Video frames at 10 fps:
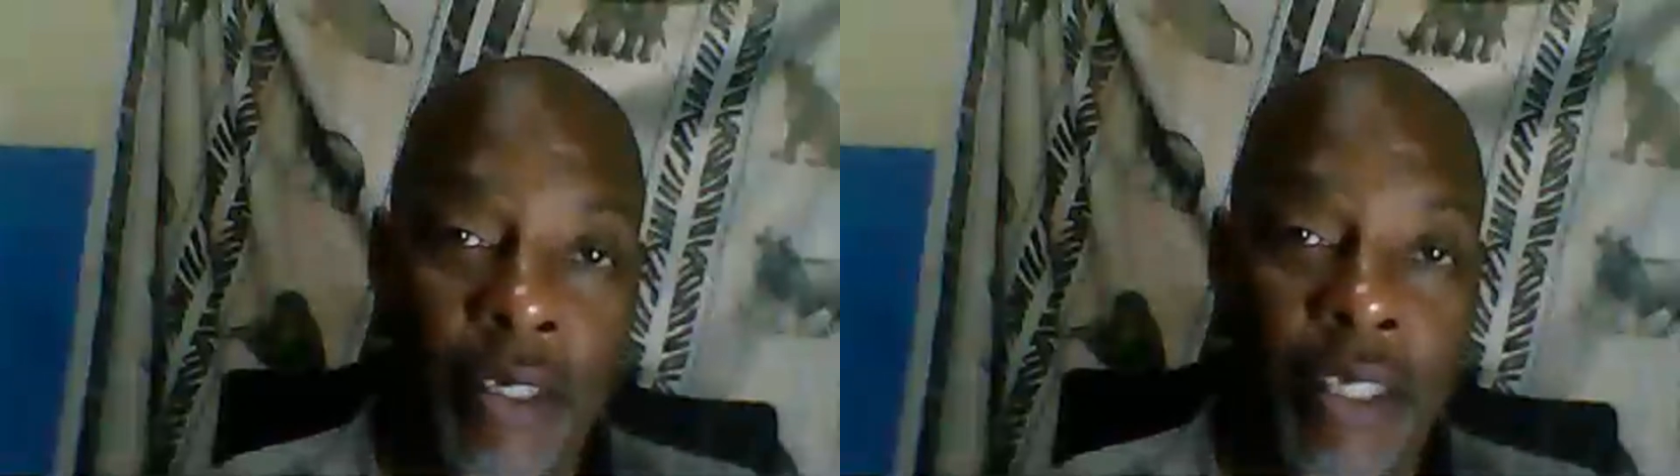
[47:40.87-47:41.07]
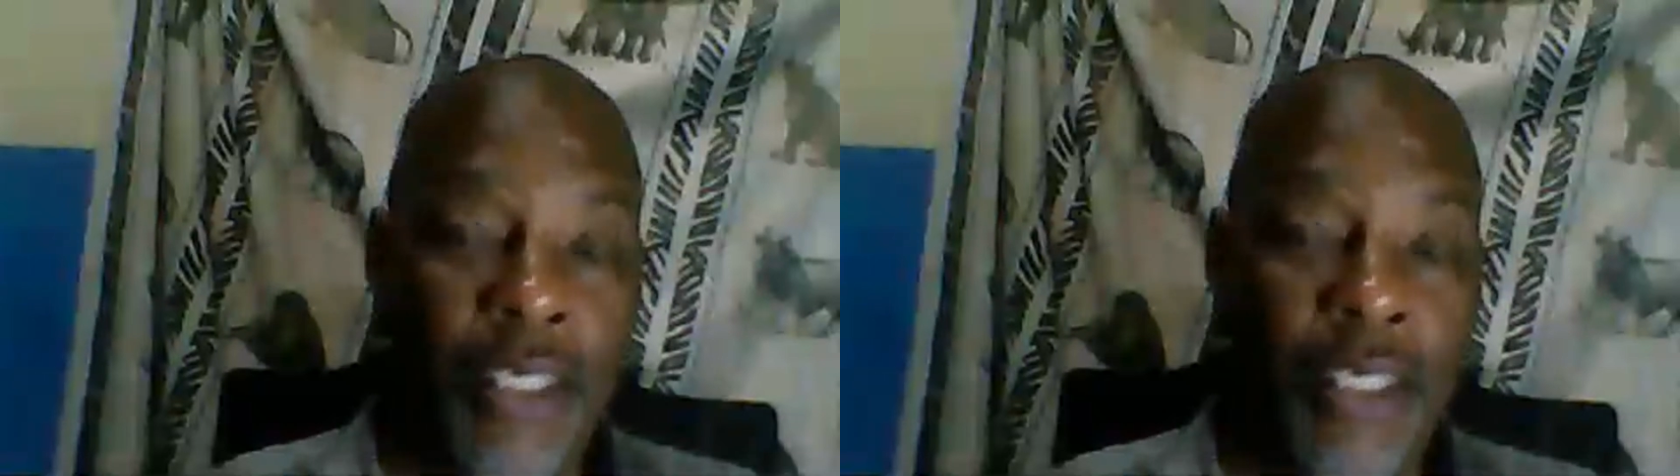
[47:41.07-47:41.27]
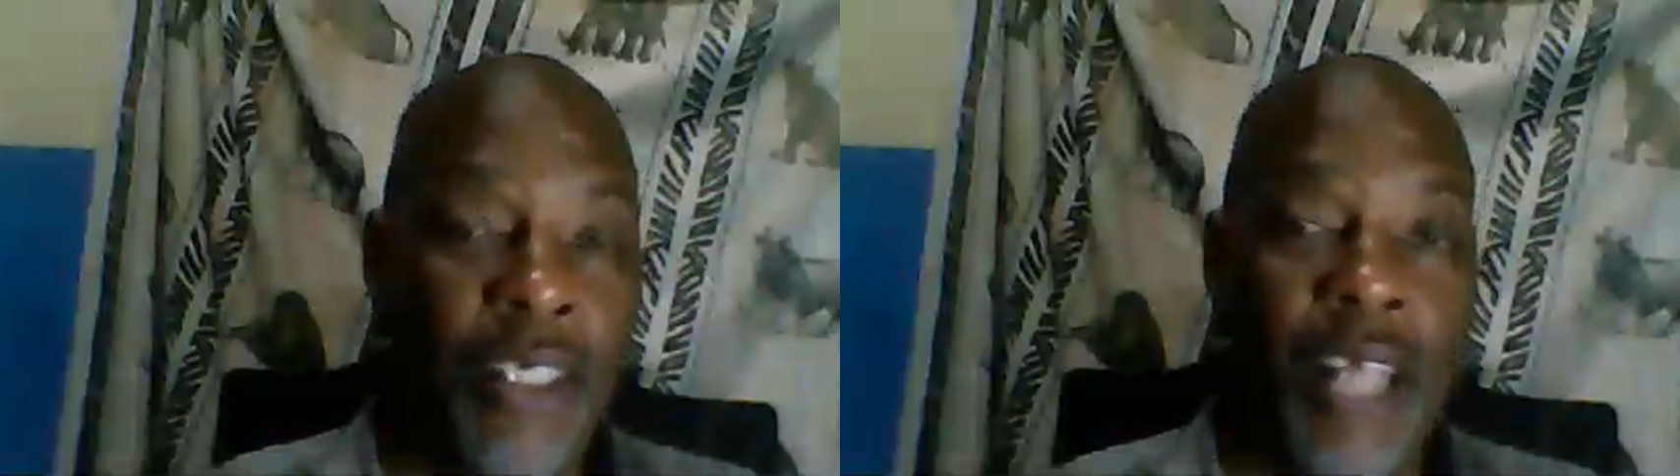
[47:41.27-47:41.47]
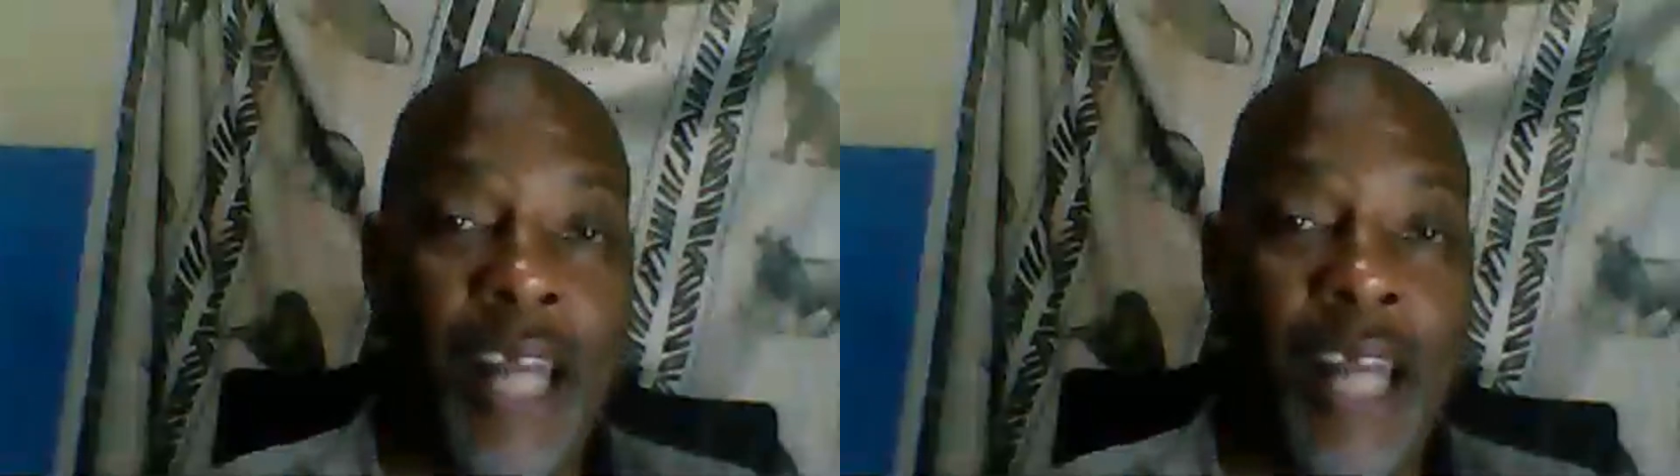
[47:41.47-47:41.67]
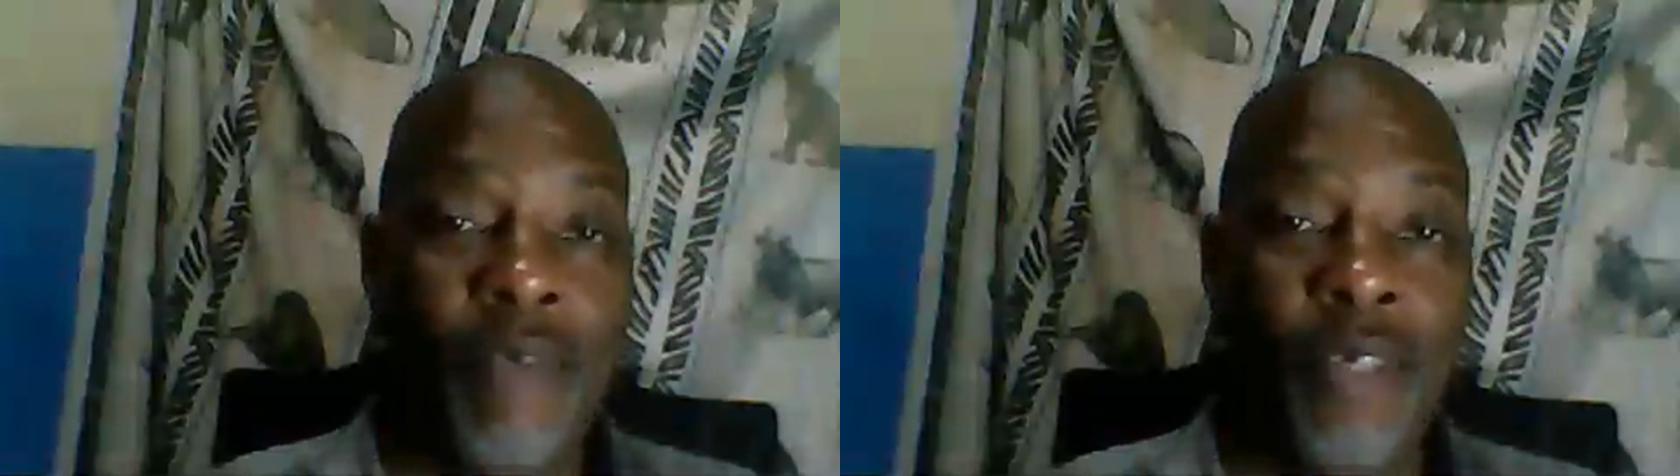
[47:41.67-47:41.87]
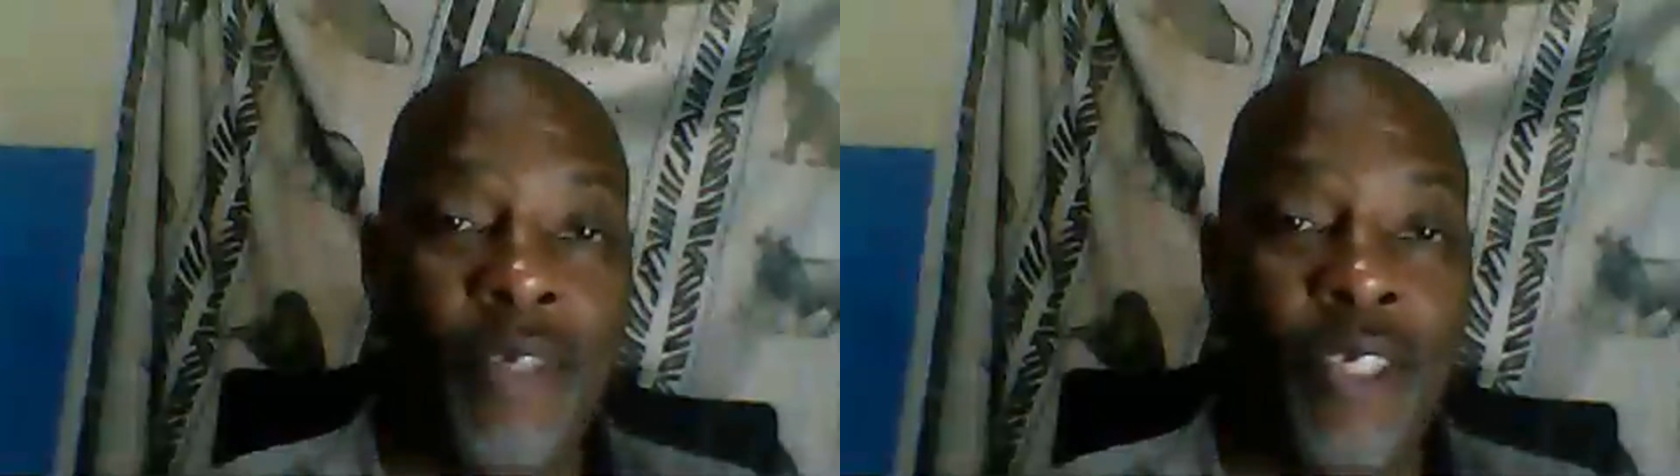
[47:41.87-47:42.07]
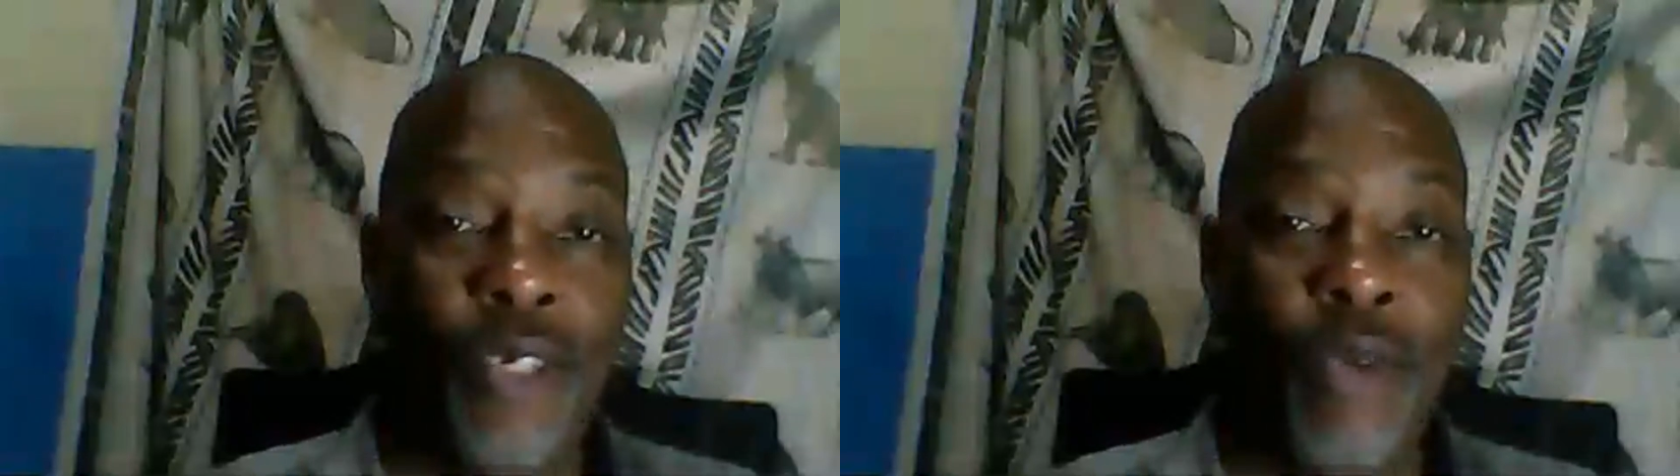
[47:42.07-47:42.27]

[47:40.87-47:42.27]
It's just not officially.